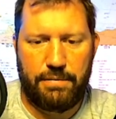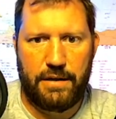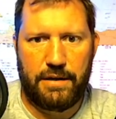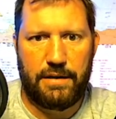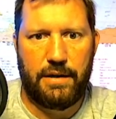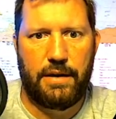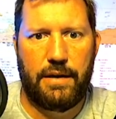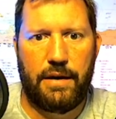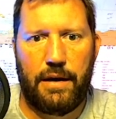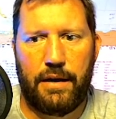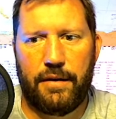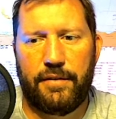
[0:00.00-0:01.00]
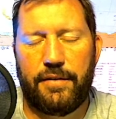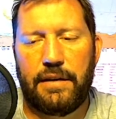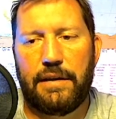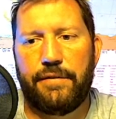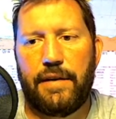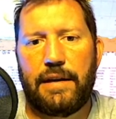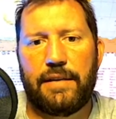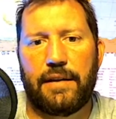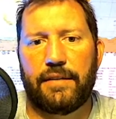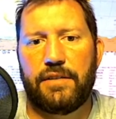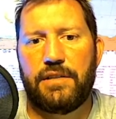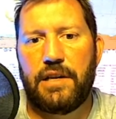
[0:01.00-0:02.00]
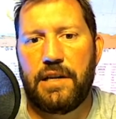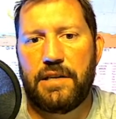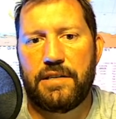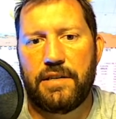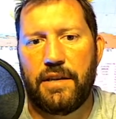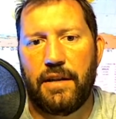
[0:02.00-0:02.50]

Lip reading: button and see if anything's changed